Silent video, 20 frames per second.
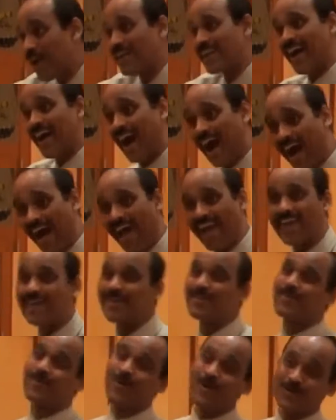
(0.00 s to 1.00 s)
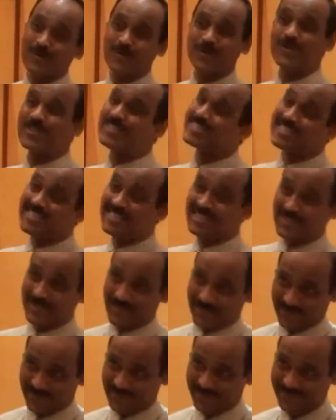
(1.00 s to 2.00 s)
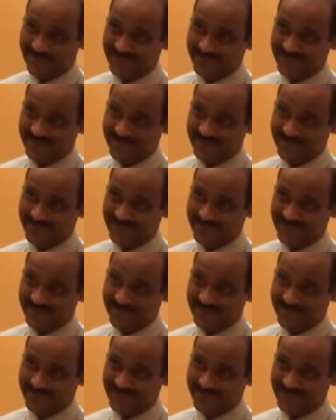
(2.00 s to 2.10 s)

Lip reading: and I go to listen to.